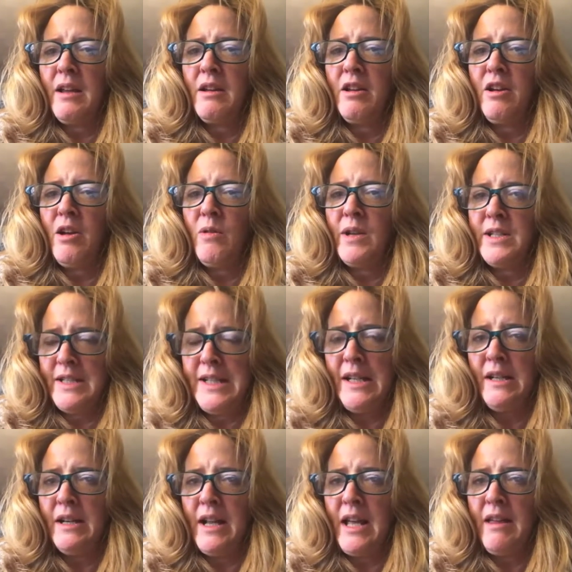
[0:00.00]
It
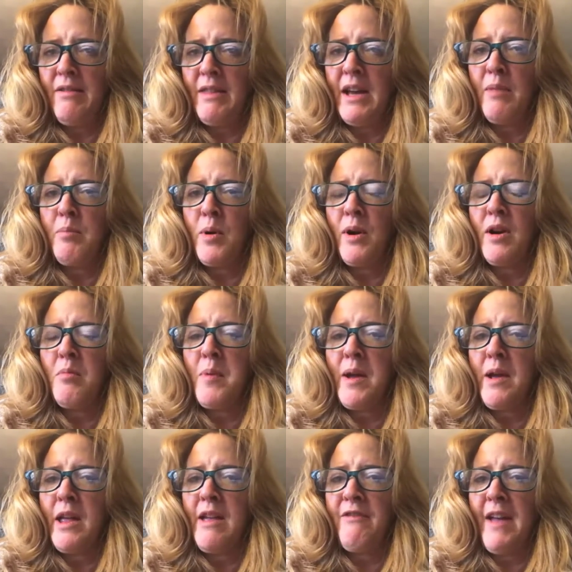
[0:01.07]
didn't hit that part,
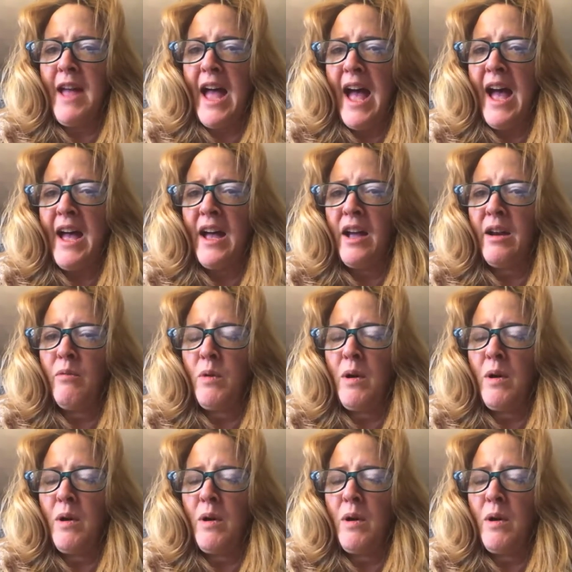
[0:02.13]
but if it had,